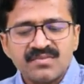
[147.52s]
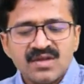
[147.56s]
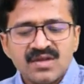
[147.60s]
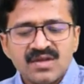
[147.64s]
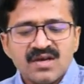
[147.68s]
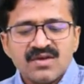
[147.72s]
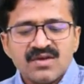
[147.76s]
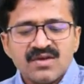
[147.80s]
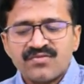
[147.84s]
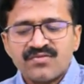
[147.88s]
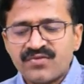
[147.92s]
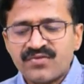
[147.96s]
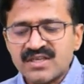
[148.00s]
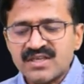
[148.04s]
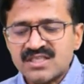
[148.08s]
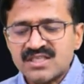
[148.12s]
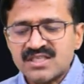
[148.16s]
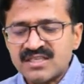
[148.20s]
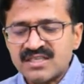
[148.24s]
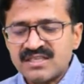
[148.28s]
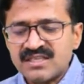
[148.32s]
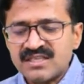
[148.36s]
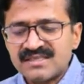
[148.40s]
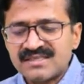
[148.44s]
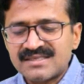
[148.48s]
First
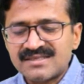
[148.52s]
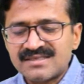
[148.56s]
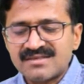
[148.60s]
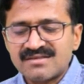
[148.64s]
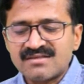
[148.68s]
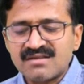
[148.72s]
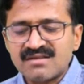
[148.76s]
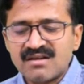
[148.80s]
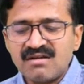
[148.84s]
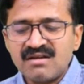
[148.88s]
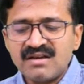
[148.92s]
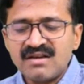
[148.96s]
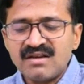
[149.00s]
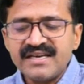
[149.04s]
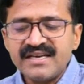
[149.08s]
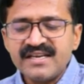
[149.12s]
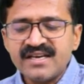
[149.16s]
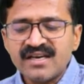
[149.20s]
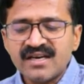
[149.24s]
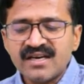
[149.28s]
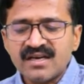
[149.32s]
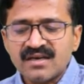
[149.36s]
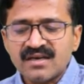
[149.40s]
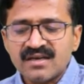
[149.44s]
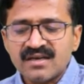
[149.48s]
is
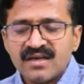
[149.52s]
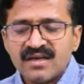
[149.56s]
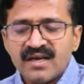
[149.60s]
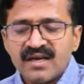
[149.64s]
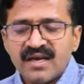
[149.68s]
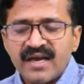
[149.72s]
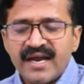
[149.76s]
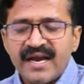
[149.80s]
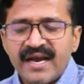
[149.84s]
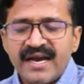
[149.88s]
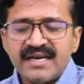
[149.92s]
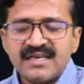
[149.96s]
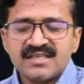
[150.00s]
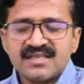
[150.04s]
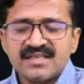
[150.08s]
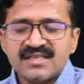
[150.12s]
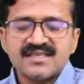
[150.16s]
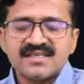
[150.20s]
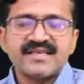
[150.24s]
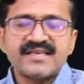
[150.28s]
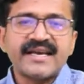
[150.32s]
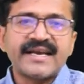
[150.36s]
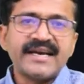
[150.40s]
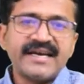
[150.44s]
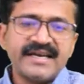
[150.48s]
linear and
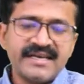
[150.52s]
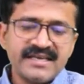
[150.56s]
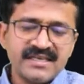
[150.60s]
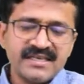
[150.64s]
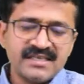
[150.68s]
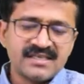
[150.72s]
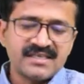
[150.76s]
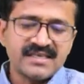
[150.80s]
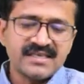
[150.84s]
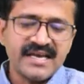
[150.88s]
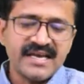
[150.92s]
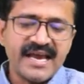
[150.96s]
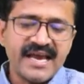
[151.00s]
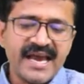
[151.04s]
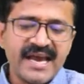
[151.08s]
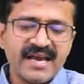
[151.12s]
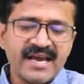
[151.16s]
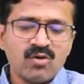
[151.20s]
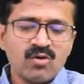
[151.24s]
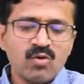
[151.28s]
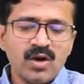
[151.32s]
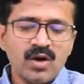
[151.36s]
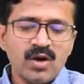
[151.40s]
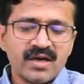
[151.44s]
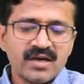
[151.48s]
second is
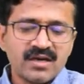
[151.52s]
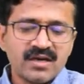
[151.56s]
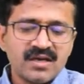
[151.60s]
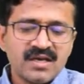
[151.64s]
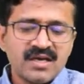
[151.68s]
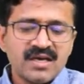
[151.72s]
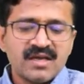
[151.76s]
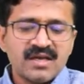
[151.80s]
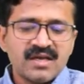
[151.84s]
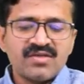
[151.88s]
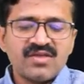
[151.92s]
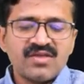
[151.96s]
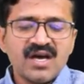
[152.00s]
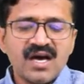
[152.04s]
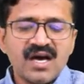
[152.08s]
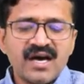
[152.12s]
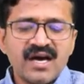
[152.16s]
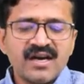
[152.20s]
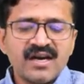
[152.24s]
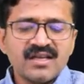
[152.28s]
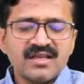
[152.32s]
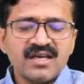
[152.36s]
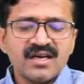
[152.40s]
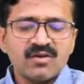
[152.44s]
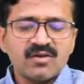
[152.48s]
angular. The
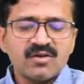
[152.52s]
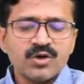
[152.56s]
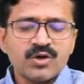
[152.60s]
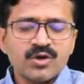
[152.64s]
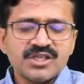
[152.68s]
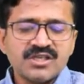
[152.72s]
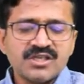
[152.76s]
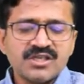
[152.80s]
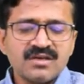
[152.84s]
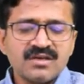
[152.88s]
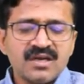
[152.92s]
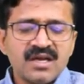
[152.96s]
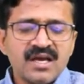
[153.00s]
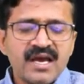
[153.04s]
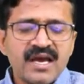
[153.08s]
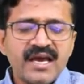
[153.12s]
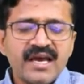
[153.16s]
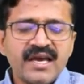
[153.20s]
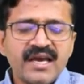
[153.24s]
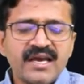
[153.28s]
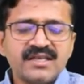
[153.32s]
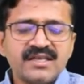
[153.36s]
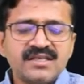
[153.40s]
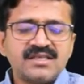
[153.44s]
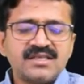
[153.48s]
another question
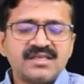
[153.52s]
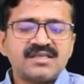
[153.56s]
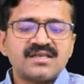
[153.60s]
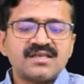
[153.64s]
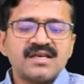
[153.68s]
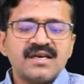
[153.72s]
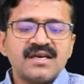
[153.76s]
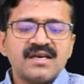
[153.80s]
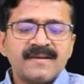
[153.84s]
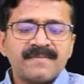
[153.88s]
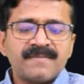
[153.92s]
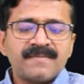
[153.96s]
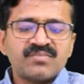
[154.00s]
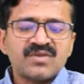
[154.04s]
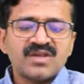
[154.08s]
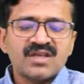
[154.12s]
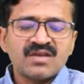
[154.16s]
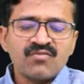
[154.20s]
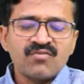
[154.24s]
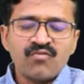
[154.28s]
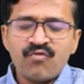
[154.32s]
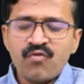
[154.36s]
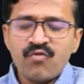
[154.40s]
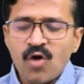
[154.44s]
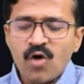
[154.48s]
is,
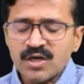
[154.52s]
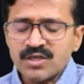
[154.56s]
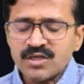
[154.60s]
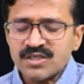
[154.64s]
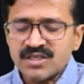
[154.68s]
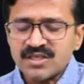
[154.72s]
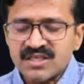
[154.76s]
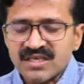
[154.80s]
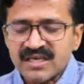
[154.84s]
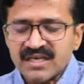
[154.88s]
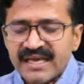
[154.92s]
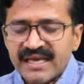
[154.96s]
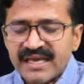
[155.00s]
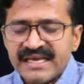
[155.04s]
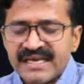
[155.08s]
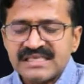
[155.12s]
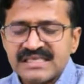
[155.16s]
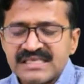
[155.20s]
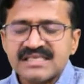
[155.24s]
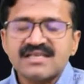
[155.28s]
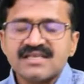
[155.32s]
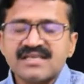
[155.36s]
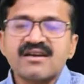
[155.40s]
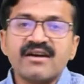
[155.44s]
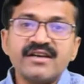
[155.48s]
what is
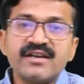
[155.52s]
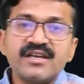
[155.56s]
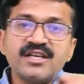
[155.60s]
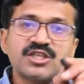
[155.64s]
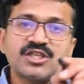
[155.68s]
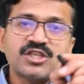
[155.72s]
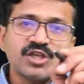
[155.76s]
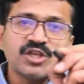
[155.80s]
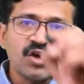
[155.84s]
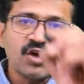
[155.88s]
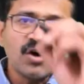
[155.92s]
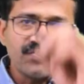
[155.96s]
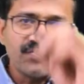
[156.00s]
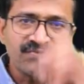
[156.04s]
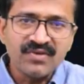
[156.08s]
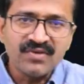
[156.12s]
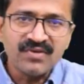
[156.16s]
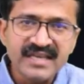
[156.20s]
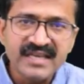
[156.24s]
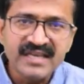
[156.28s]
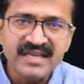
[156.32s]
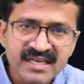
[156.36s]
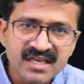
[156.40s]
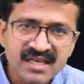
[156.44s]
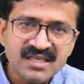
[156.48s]
condition of
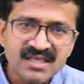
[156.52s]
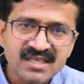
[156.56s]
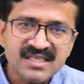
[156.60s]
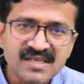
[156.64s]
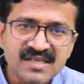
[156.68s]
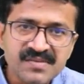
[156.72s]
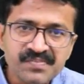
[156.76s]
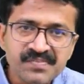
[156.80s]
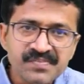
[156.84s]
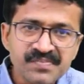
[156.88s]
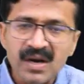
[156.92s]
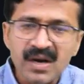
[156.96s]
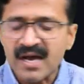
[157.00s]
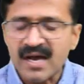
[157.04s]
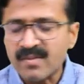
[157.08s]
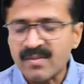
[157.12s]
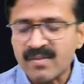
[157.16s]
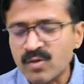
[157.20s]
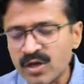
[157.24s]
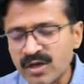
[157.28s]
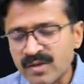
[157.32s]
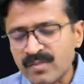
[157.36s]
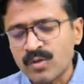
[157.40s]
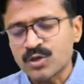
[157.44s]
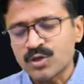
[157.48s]
linear simple
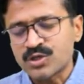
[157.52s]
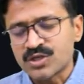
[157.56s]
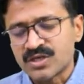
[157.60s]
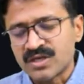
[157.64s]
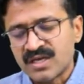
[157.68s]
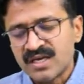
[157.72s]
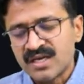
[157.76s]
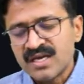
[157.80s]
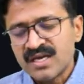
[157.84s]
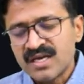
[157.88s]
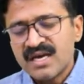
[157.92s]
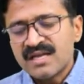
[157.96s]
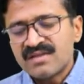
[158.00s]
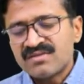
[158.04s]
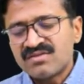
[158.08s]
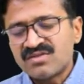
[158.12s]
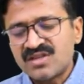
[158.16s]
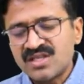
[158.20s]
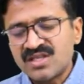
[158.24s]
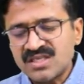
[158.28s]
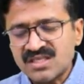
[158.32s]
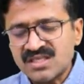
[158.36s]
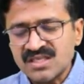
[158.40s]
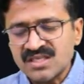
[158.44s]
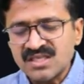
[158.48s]
harmonic motion?
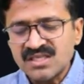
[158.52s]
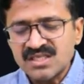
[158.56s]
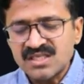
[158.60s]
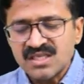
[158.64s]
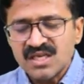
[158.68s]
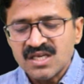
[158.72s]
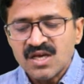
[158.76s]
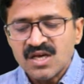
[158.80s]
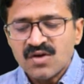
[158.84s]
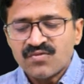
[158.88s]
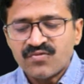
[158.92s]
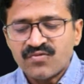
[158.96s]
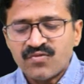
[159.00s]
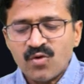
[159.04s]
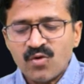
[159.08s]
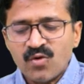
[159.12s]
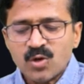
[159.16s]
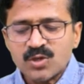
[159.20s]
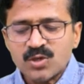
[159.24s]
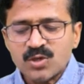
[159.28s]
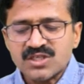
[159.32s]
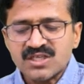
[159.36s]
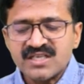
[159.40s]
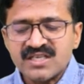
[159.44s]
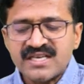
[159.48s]
This is force
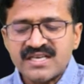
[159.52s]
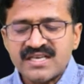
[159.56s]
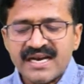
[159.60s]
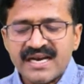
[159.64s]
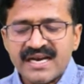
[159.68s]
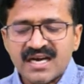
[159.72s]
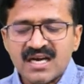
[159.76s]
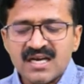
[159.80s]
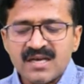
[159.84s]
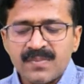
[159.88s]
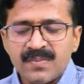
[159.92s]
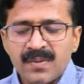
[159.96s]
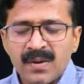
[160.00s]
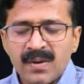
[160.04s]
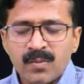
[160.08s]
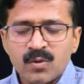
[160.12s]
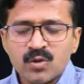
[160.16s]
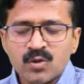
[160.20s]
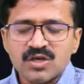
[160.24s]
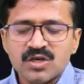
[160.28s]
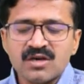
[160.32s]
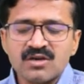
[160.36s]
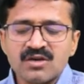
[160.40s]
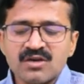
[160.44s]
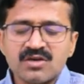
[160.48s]
directly
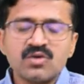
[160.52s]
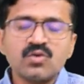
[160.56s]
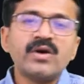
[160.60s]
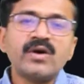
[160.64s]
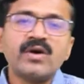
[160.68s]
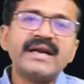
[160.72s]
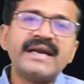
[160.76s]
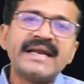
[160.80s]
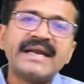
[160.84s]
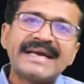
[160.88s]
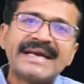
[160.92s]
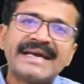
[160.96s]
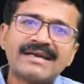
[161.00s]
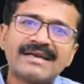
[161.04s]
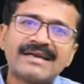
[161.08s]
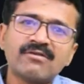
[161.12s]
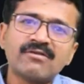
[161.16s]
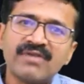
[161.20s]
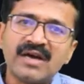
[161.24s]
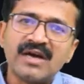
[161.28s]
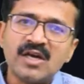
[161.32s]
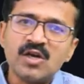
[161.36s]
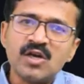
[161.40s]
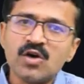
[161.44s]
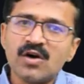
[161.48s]
proportional to negative
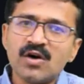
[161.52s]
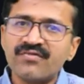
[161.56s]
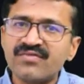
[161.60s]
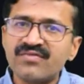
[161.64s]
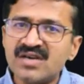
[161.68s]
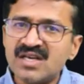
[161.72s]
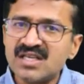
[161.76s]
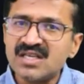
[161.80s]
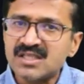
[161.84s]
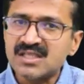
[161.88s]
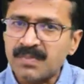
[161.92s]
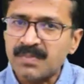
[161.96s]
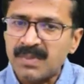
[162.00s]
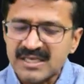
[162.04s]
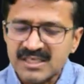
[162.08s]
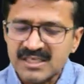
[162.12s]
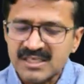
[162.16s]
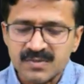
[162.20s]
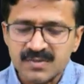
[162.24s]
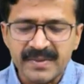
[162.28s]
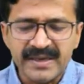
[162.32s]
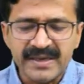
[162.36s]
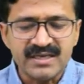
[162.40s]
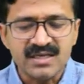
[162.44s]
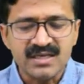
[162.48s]
value of
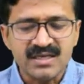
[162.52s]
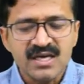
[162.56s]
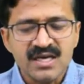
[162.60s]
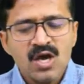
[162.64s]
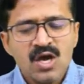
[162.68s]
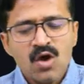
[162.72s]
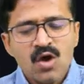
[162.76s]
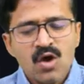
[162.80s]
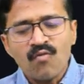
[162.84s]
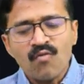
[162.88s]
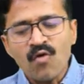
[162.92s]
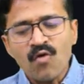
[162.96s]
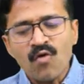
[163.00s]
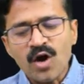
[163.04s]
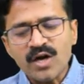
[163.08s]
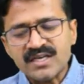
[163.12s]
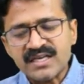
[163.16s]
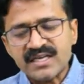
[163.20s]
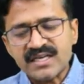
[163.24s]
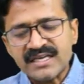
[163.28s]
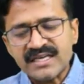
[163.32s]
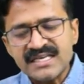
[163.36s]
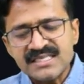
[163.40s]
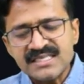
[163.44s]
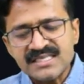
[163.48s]
displacement. What
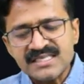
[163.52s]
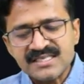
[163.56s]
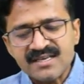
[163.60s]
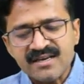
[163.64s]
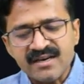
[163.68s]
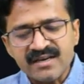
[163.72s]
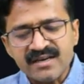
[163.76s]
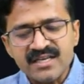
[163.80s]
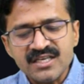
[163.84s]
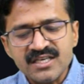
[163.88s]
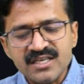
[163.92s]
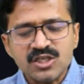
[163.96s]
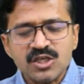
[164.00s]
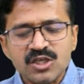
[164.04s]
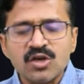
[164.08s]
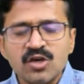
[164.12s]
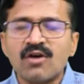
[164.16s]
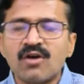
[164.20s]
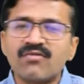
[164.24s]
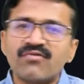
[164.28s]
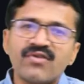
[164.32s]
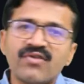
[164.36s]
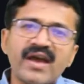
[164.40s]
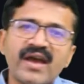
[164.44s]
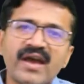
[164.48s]
is condition
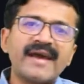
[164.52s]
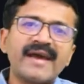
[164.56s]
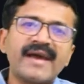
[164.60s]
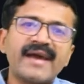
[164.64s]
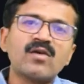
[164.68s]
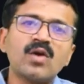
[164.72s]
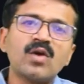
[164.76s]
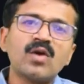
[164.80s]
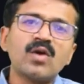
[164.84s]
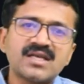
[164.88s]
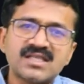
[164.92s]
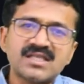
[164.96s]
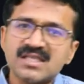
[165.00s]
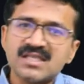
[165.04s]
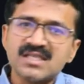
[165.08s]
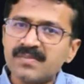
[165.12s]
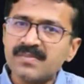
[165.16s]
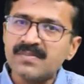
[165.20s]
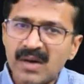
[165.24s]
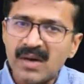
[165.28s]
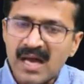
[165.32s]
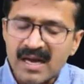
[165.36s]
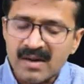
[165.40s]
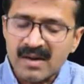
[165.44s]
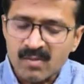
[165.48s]
of angular simple
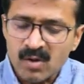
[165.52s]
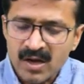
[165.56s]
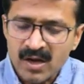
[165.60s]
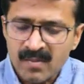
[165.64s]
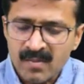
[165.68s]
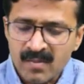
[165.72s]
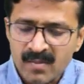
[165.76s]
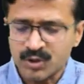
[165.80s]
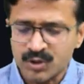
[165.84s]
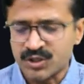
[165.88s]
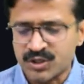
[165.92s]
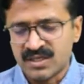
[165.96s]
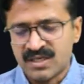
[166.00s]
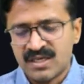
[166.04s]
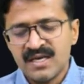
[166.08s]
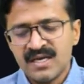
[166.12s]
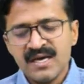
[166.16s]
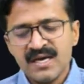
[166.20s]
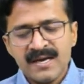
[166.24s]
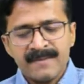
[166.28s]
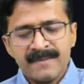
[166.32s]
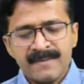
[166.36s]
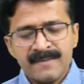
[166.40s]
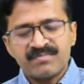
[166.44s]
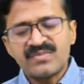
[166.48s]
harmonic motion?
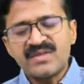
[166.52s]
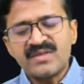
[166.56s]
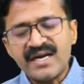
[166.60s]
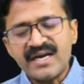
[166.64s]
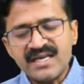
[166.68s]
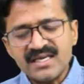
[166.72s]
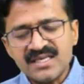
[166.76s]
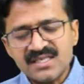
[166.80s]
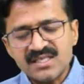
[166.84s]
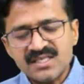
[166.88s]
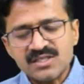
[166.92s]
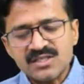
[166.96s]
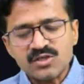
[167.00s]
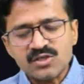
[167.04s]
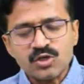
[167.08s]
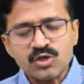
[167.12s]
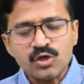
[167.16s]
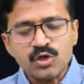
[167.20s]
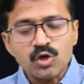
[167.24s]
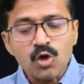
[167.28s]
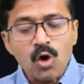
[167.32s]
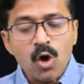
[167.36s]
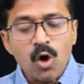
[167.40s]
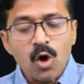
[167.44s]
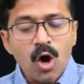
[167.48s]
That is,
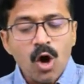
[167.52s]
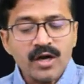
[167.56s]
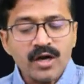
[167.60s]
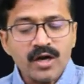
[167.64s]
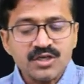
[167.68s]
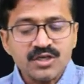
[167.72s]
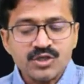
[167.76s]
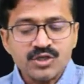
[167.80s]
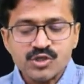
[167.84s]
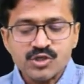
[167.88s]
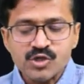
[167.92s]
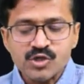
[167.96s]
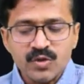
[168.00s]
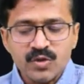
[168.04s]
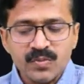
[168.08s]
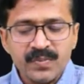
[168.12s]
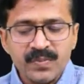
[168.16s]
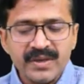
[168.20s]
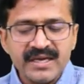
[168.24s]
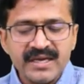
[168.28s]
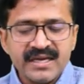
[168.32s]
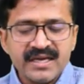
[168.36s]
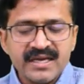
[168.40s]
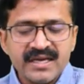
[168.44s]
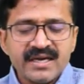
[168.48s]
torque should
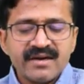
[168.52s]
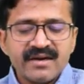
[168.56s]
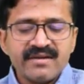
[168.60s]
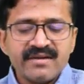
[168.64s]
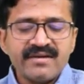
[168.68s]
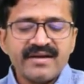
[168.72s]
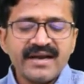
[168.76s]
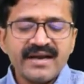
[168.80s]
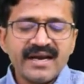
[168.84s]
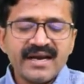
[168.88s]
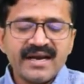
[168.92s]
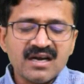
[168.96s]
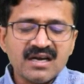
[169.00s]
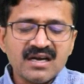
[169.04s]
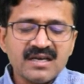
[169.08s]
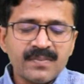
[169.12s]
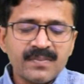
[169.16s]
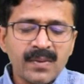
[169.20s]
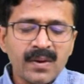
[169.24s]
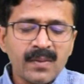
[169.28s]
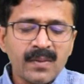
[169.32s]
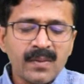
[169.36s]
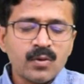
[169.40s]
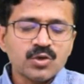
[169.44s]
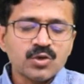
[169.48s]
be directly
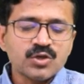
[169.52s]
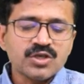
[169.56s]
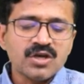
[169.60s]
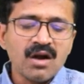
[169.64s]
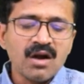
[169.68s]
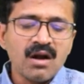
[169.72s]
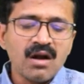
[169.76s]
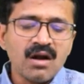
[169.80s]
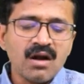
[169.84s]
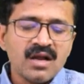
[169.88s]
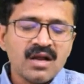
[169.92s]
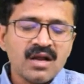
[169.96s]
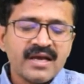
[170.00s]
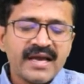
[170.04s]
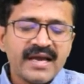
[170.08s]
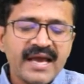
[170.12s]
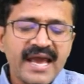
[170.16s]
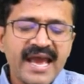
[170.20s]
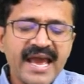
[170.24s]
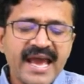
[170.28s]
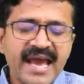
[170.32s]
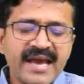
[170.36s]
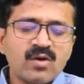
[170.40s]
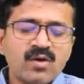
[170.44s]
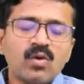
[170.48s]
proportional
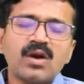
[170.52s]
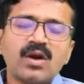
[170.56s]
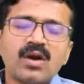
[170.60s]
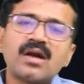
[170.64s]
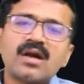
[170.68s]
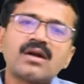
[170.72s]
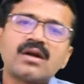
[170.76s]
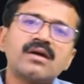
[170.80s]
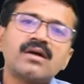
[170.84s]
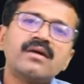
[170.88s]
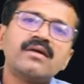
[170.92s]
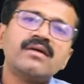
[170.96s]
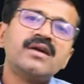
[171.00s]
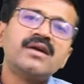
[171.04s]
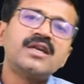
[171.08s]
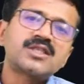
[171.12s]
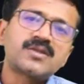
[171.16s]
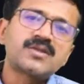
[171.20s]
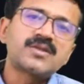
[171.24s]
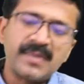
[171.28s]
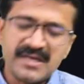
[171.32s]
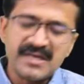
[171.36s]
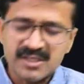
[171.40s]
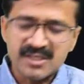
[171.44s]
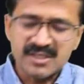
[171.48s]
angular
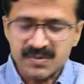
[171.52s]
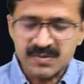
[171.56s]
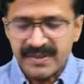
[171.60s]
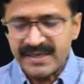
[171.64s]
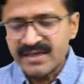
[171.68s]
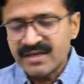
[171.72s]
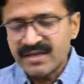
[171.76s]
displacement.